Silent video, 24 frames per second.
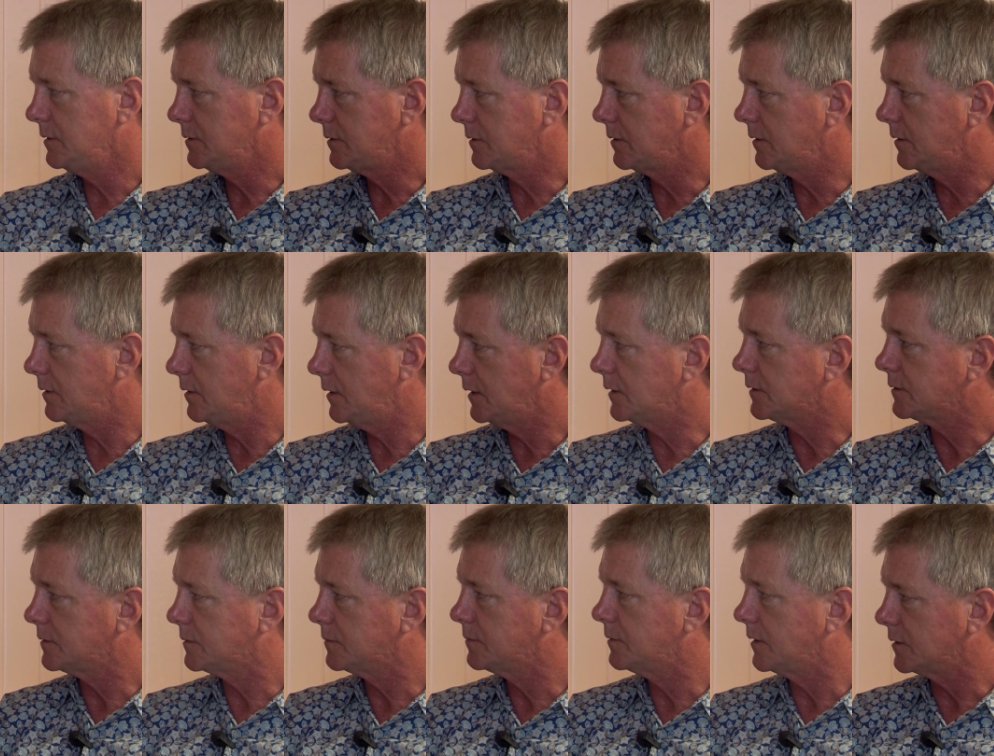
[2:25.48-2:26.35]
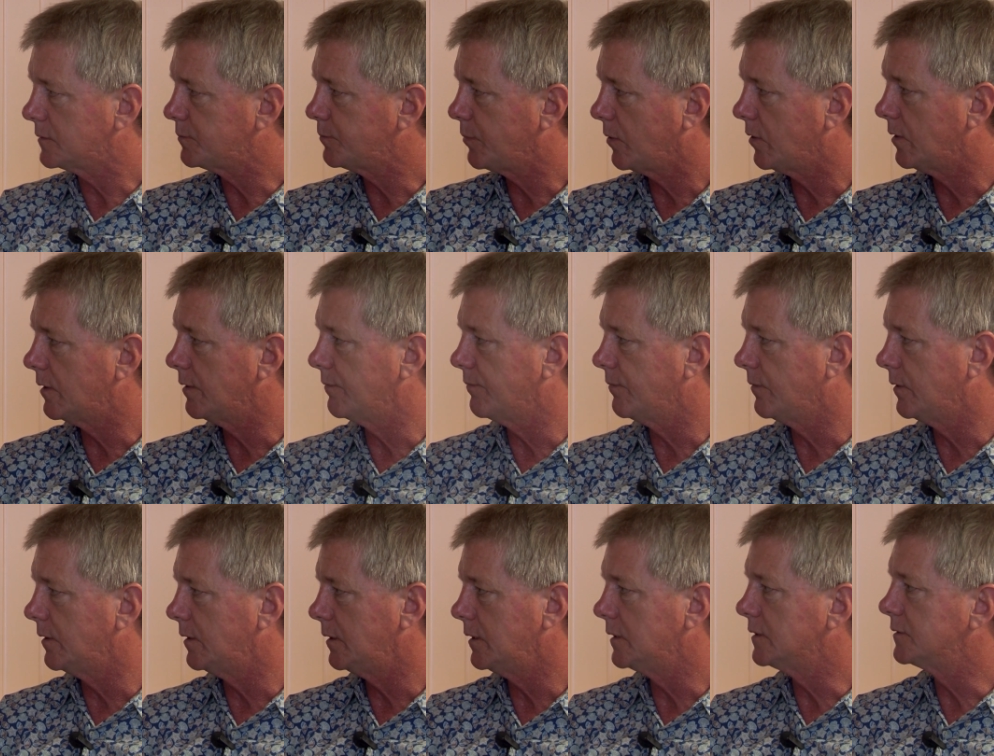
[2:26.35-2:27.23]
So that's, that's part of
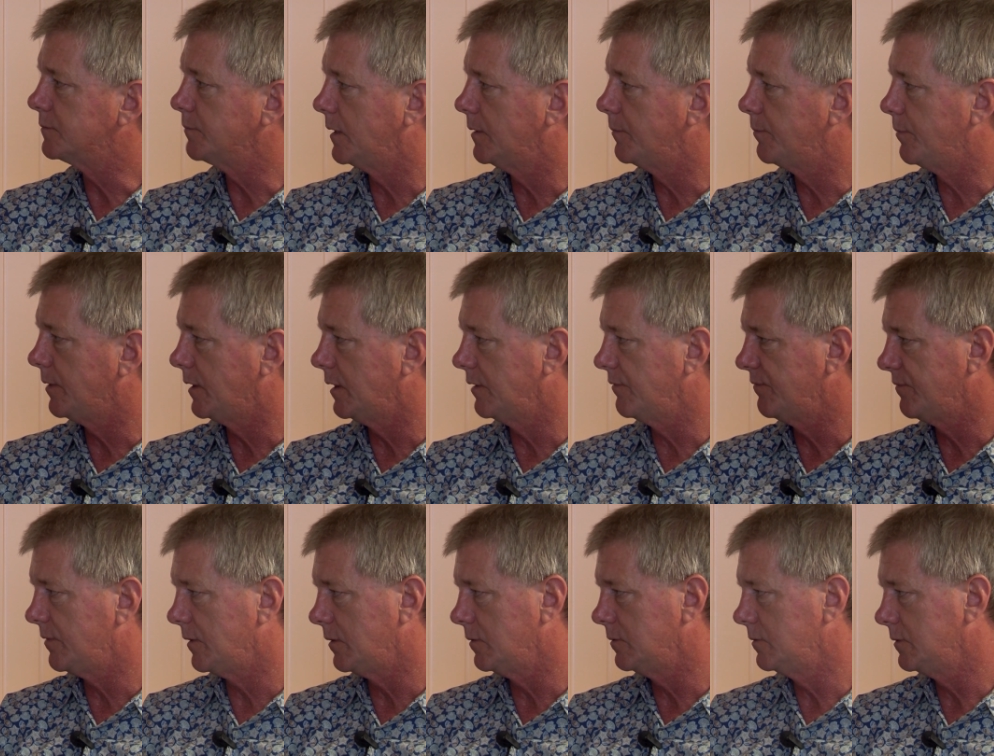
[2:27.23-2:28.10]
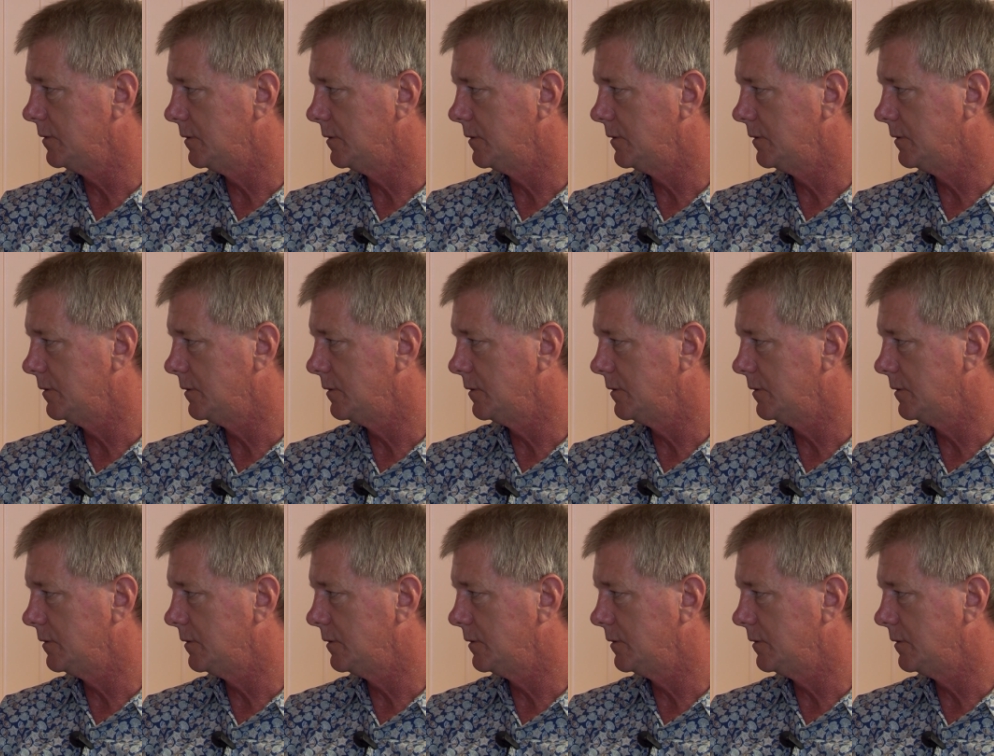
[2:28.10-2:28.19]
what is meant by flow.